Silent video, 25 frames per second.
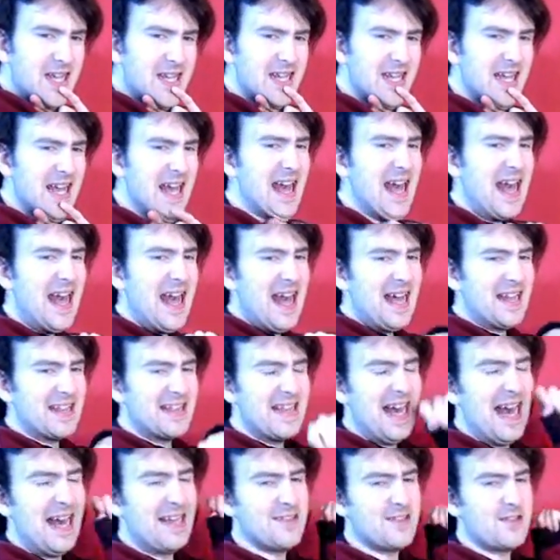Yeah,
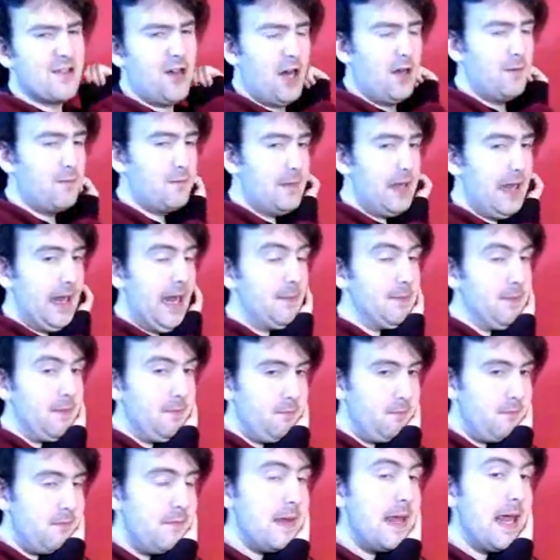that's got
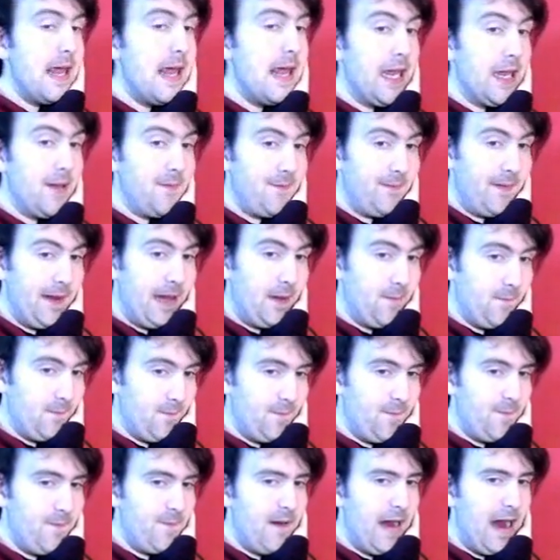me feeling
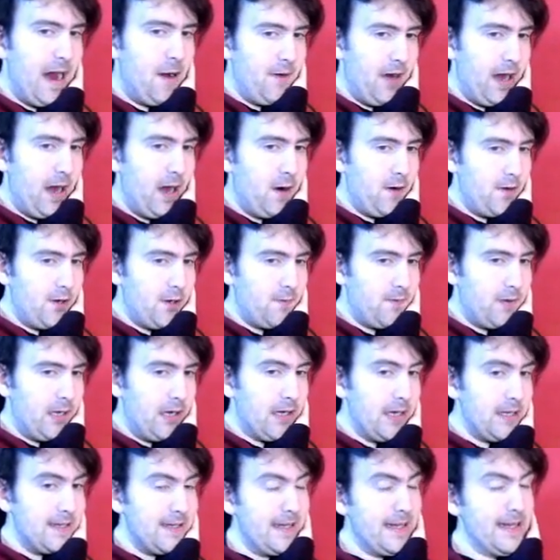very
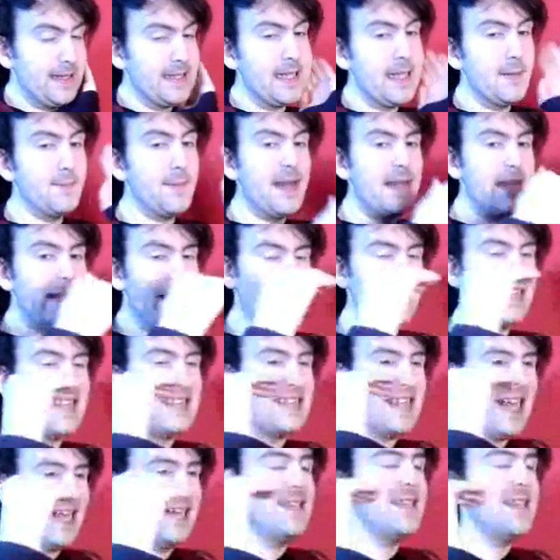underwhelmed. Because this is going to be like a
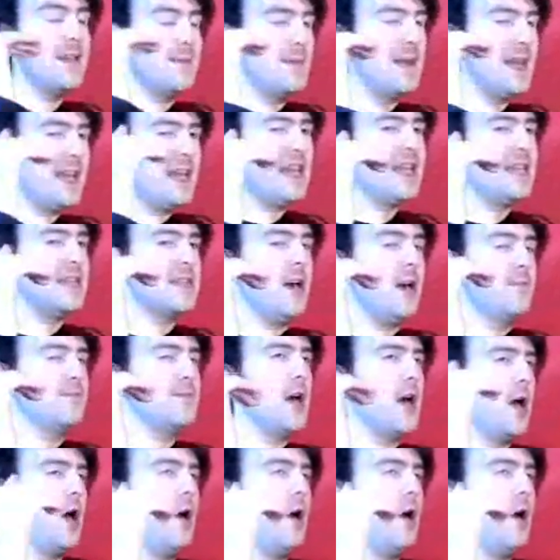centrepiece of the